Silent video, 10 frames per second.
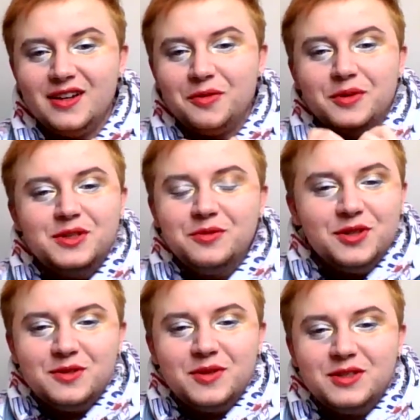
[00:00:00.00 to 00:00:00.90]
What do you
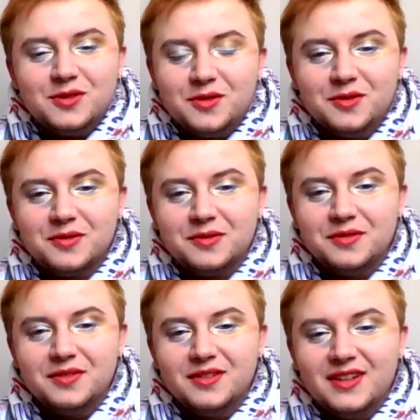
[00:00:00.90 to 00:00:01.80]
want me to do?
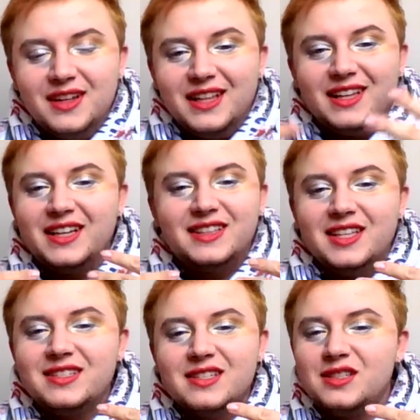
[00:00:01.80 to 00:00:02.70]
Like,
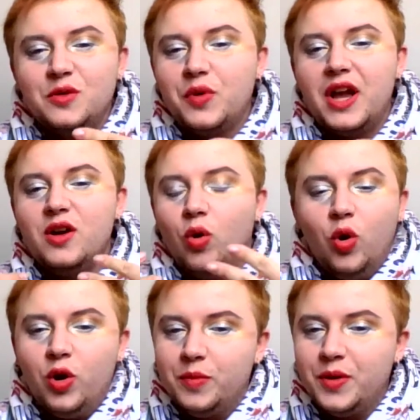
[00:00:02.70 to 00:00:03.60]
this is the way
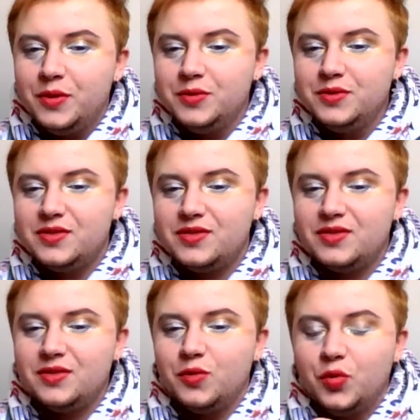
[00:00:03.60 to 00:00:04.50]

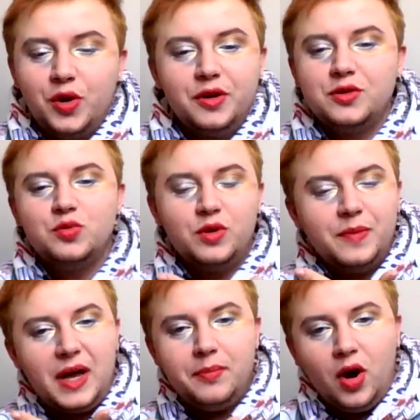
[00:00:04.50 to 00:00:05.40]
hormones worked with
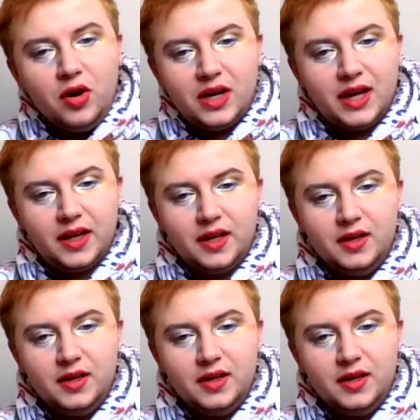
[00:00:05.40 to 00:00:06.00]
my body."